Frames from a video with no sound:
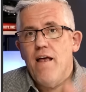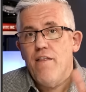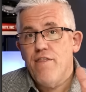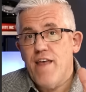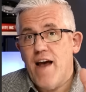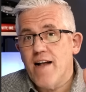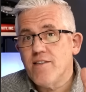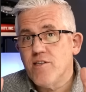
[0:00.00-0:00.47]

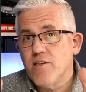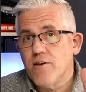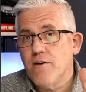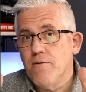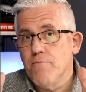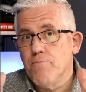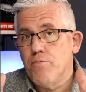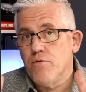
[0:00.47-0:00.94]
That's a
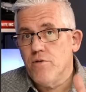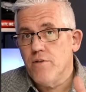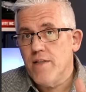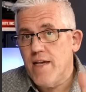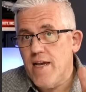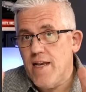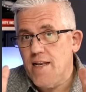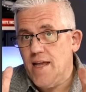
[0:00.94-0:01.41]

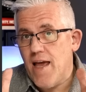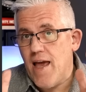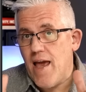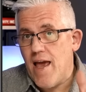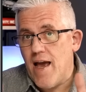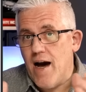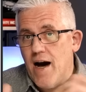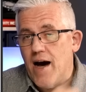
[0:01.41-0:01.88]
complete
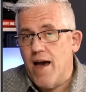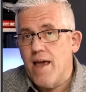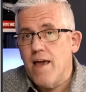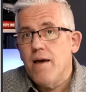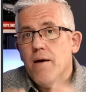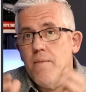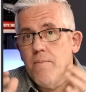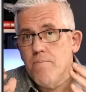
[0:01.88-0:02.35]

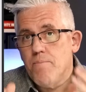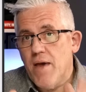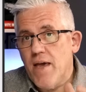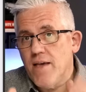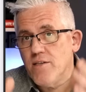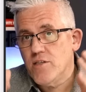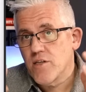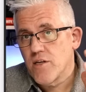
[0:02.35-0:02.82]

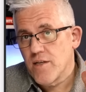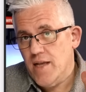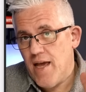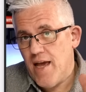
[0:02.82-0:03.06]
AI-based